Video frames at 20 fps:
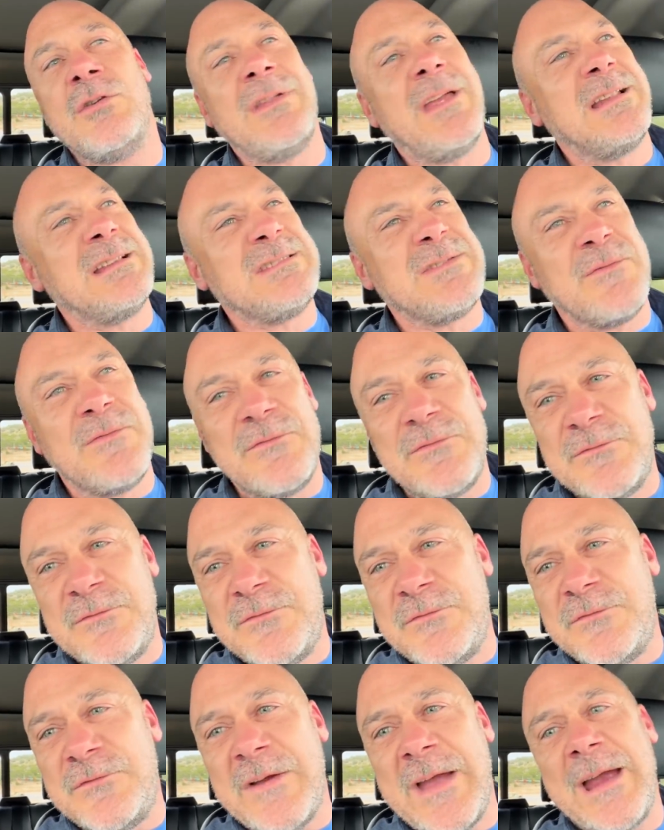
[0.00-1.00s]
that is
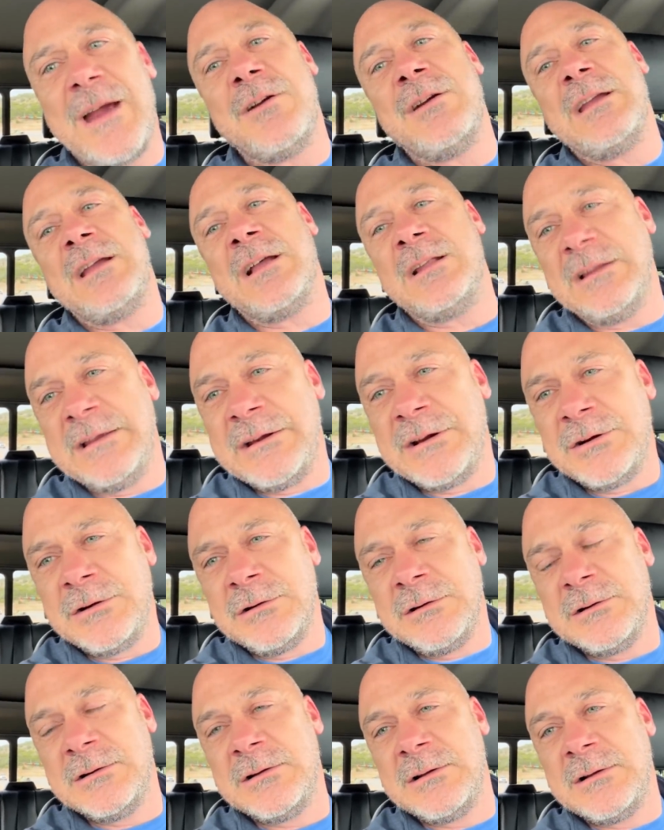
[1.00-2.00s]
very clear